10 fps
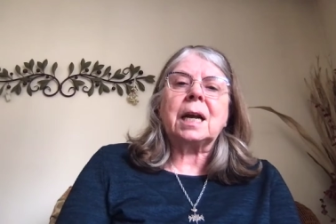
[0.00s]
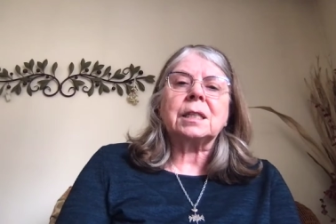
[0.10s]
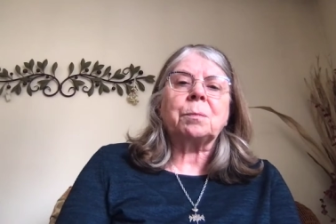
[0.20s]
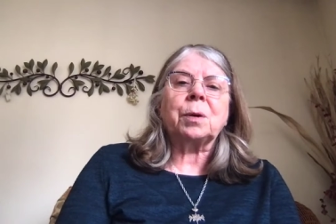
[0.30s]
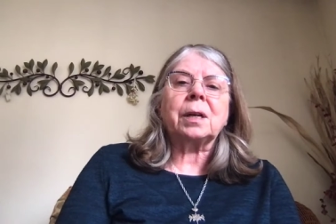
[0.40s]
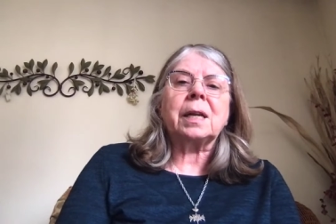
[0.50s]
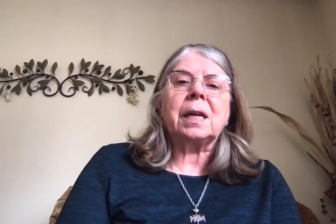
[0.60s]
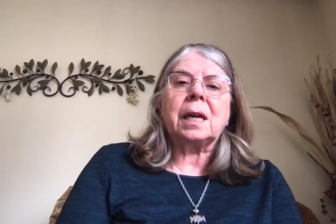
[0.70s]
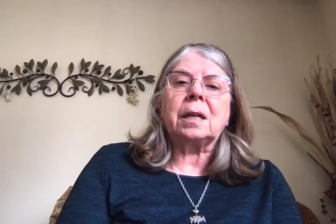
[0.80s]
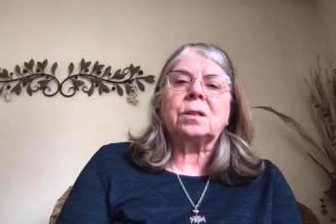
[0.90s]
desperately
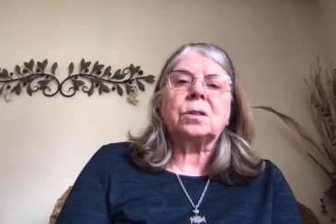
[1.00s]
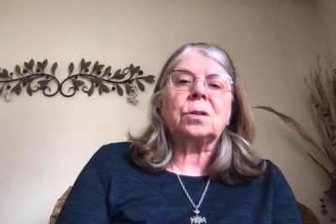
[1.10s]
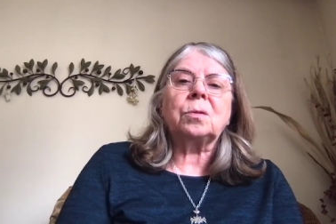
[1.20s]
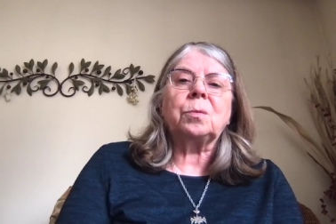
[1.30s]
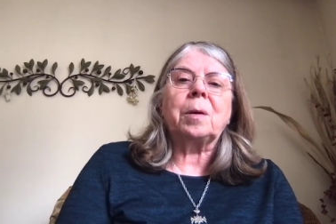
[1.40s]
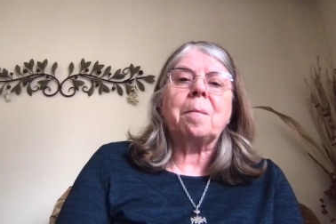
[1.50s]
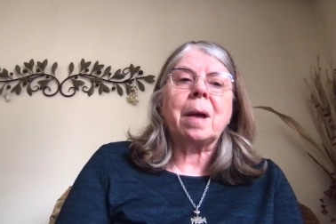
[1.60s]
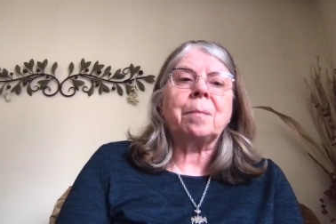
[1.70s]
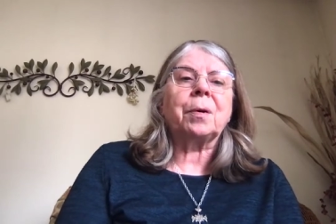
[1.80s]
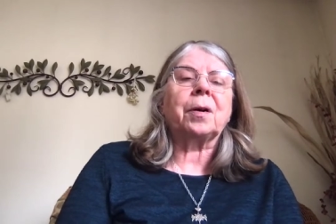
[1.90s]
needs to
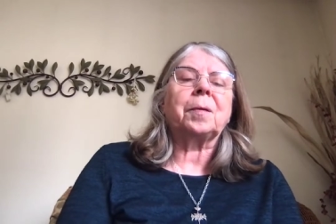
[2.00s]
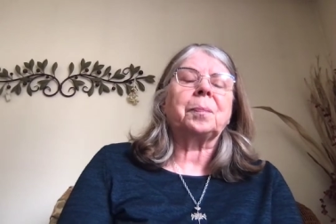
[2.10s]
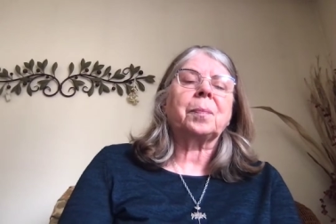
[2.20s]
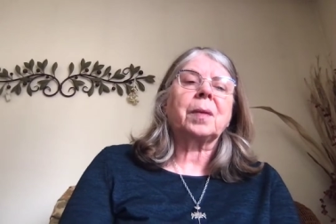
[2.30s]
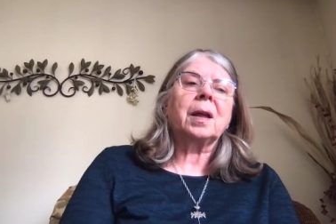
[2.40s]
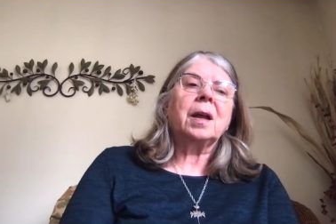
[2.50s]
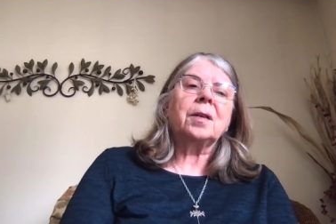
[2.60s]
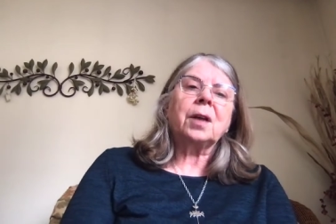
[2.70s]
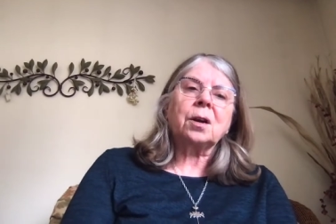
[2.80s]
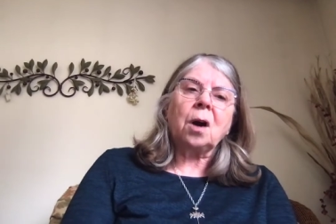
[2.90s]
remember
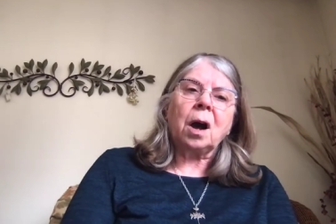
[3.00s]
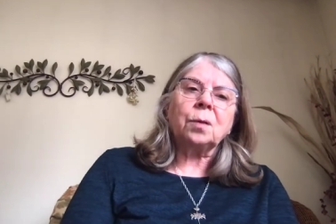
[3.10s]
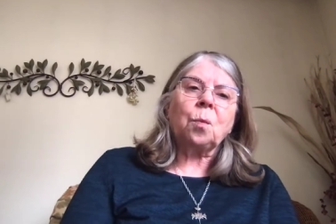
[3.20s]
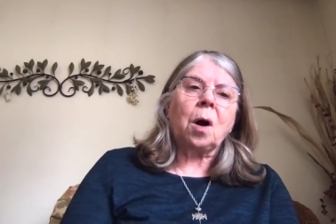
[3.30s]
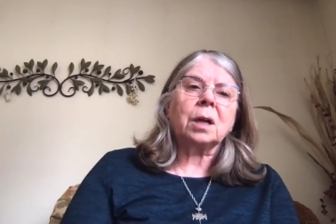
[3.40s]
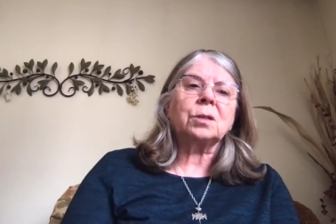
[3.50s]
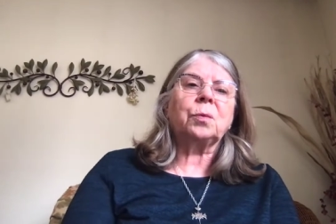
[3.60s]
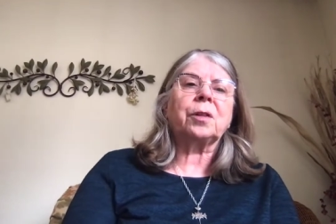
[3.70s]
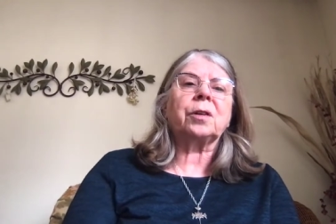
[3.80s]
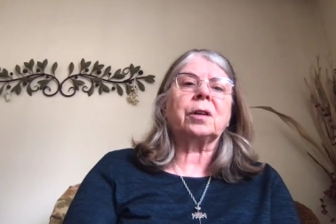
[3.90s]
that God walks
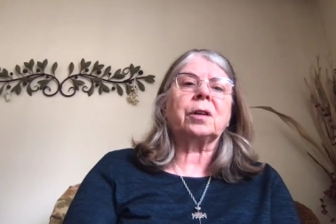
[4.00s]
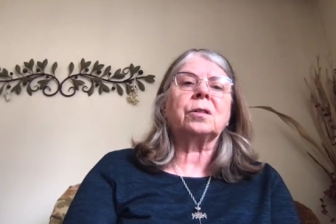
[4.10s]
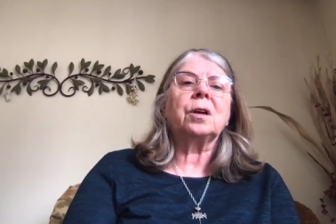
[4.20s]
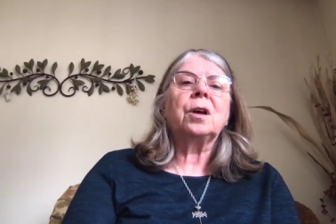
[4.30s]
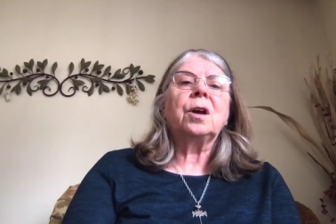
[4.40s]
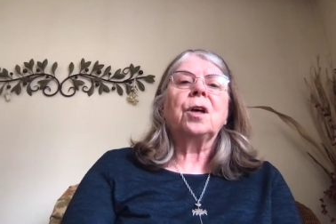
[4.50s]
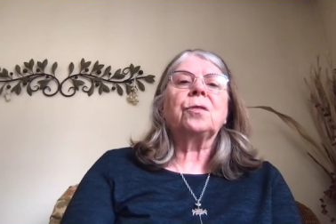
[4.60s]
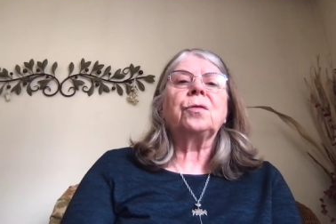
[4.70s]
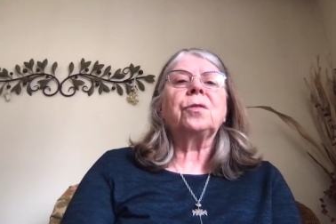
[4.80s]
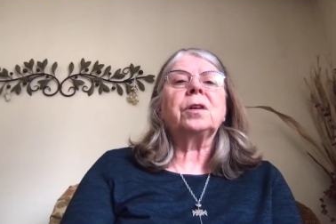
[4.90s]
with us
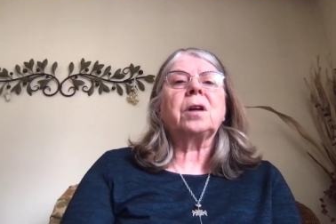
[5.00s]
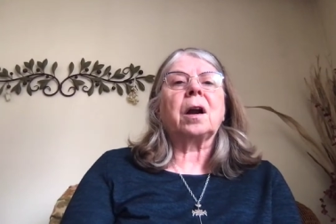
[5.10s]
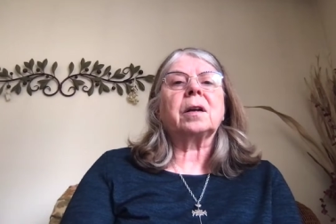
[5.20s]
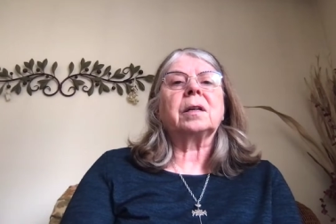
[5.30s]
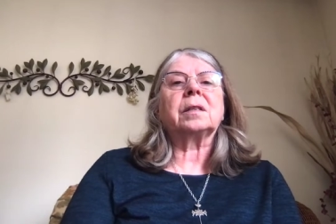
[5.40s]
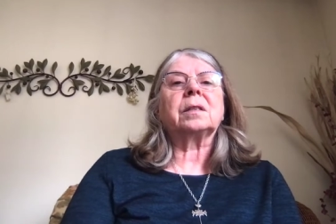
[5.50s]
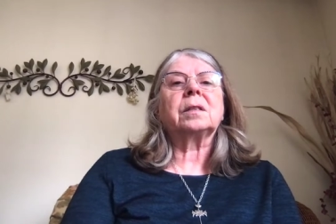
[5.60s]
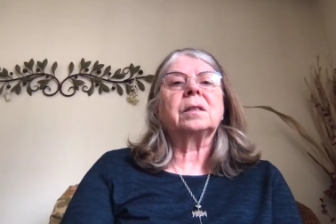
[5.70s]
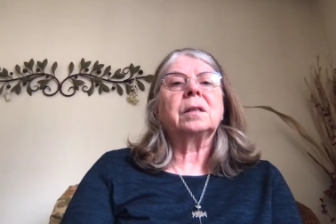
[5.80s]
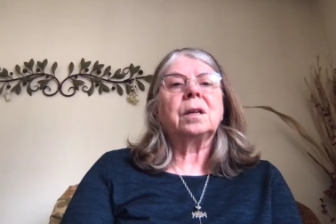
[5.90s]
through the
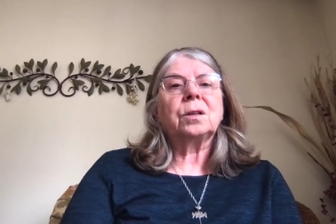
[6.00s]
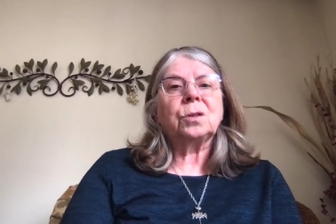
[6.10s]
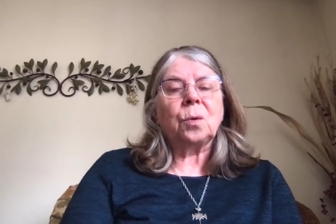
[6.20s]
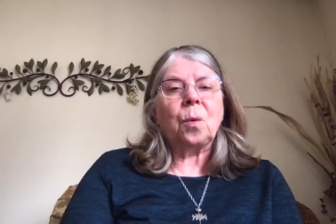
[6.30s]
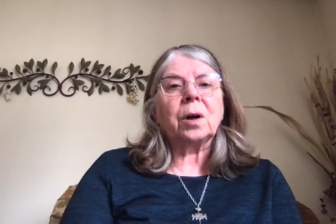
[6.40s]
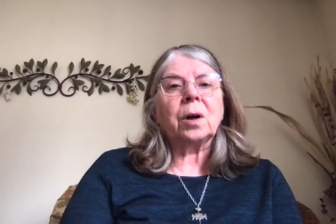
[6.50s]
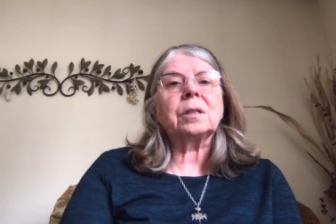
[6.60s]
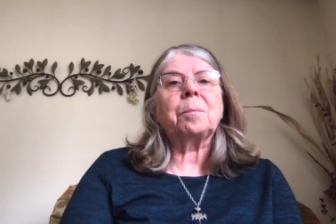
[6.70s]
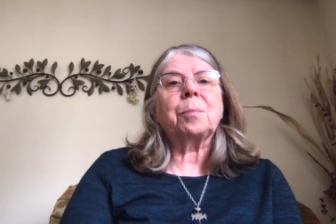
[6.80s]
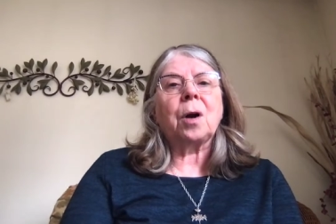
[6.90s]
darkness towards
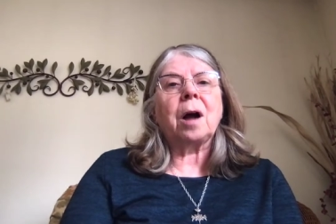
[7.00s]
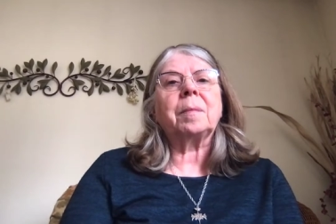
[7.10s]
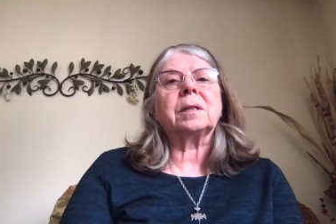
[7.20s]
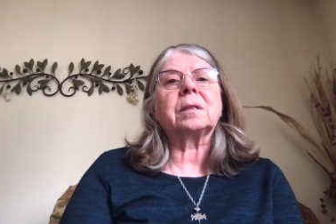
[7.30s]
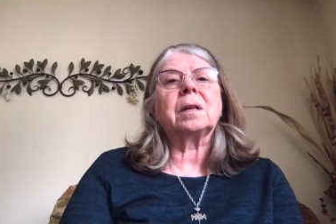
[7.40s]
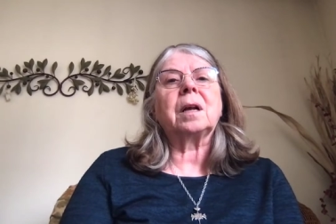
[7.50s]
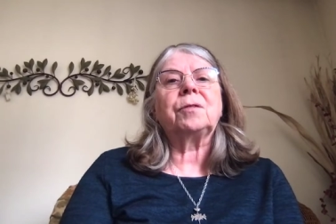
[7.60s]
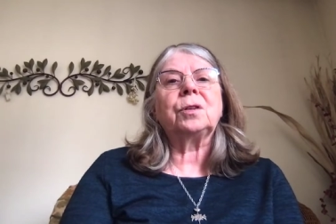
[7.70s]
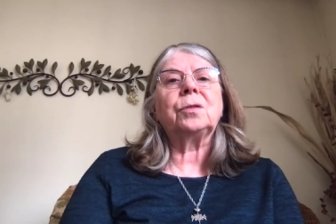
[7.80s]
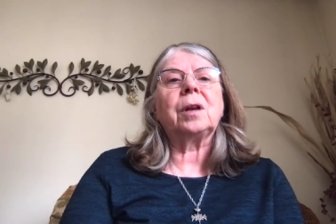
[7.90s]
the promise of
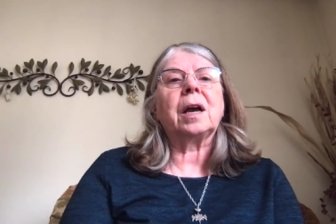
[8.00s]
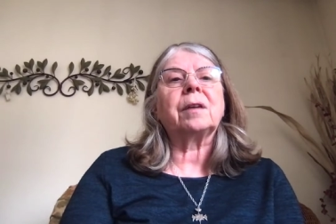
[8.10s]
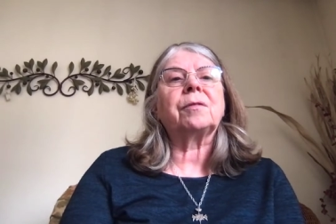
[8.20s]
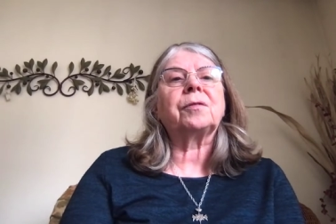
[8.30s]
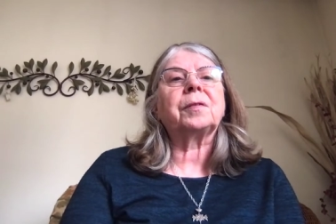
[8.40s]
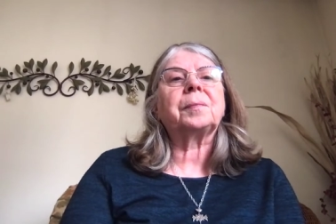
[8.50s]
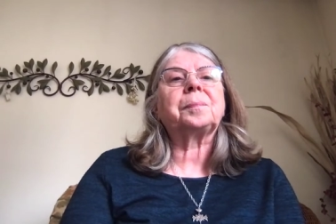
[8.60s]
new life.